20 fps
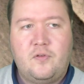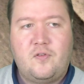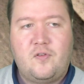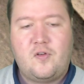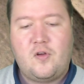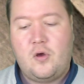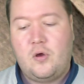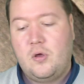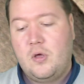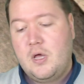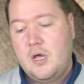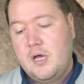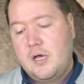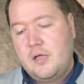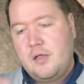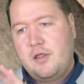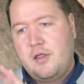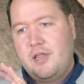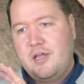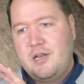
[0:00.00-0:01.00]
So
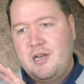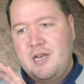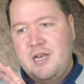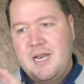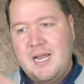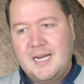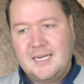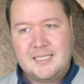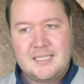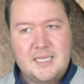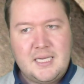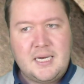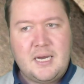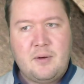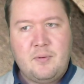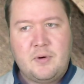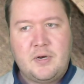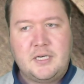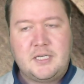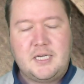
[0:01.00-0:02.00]
the next thing I
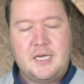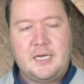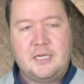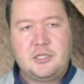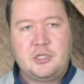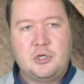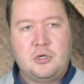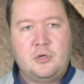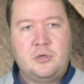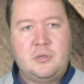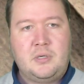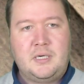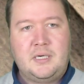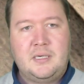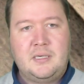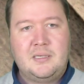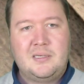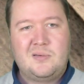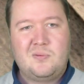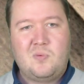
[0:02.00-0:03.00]
want to touch on
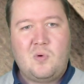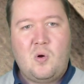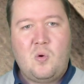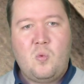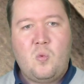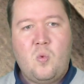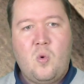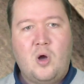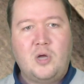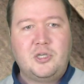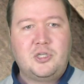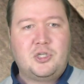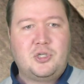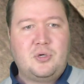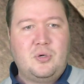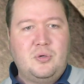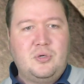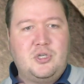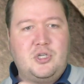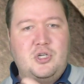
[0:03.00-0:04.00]
is, well, what
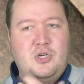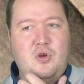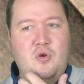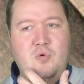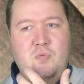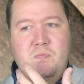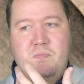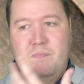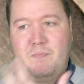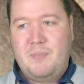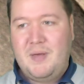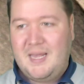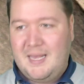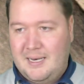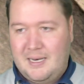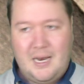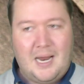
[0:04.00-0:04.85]
should you bid?